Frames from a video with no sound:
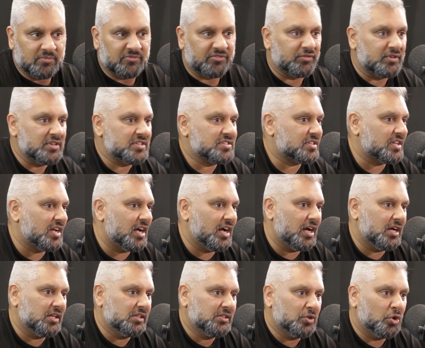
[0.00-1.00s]
them
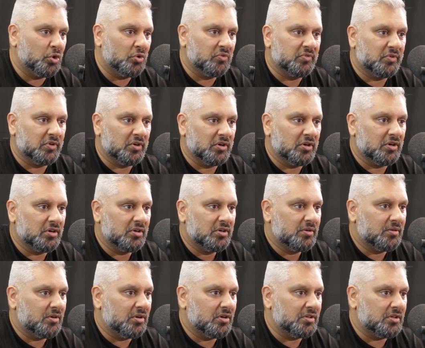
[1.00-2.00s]
freestyle over
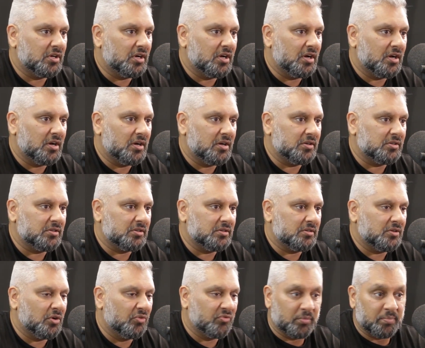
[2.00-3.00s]
uh,
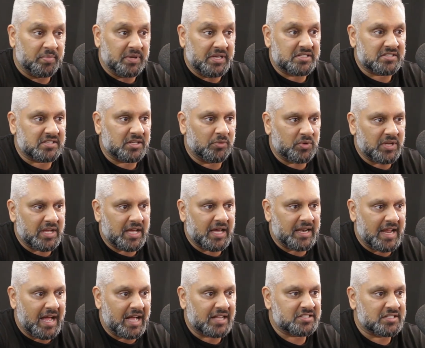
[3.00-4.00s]
over beats that we
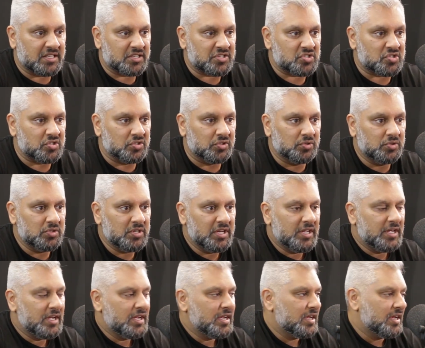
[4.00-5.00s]
had access to.
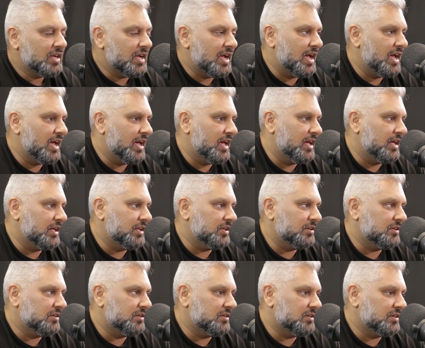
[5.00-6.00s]
Okay.
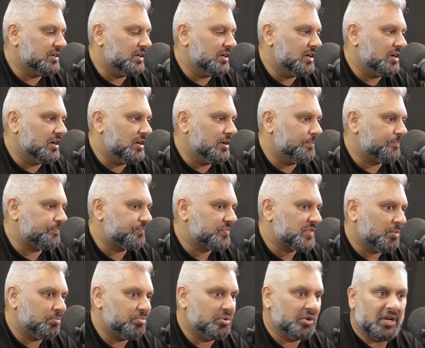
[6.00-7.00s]
And
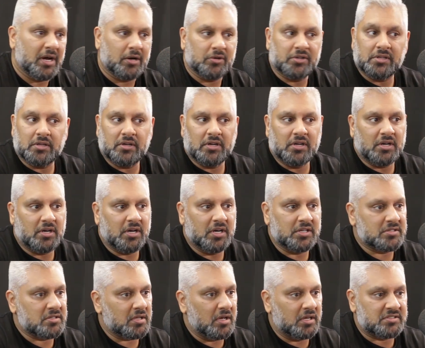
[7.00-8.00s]
um, put out a,
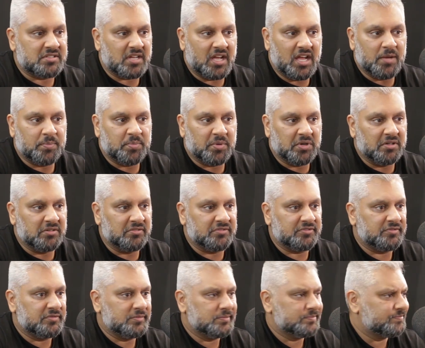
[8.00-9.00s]
a, a tape
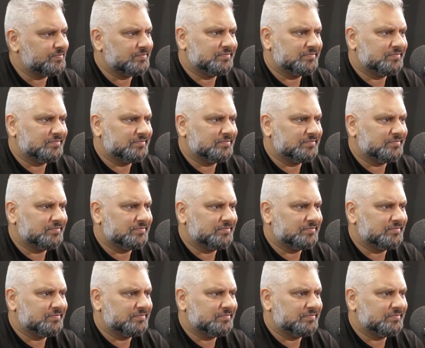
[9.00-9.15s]
of